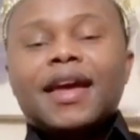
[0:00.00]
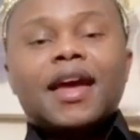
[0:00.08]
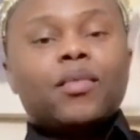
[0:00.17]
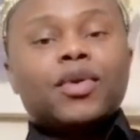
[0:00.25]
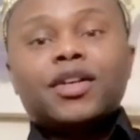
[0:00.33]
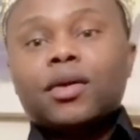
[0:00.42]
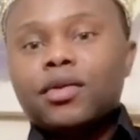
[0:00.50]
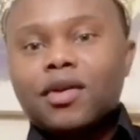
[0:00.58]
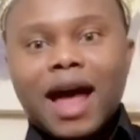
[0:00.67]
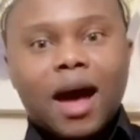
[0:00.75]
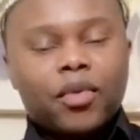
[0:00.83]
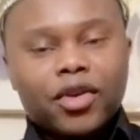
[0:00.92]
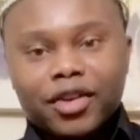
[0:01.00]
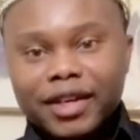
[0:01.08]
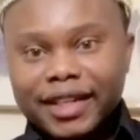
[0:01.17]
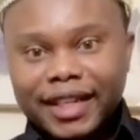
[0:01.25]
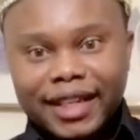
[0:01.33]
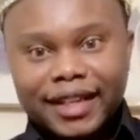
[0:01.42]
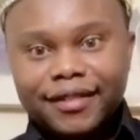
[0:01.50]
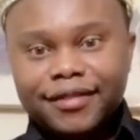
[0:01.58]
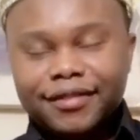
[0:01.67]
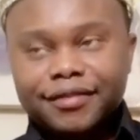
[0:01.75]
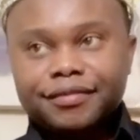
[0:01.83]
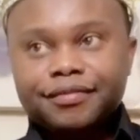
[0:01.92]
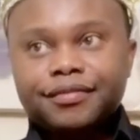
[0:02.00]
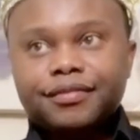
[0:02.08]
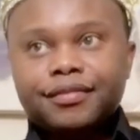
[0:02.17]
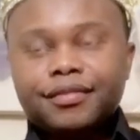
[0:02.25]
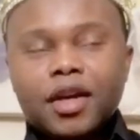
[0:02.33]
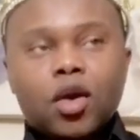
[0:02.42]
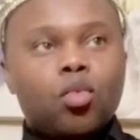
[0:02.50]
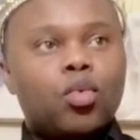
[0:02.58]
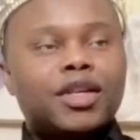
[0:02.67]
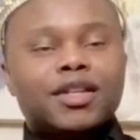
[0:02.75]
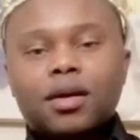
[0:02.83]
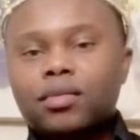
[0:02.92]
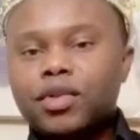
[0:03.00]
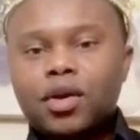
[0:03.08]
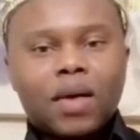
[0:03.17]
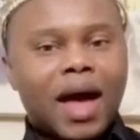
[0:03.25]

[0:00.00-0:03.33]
And we don't know how we're going to leave. We don't know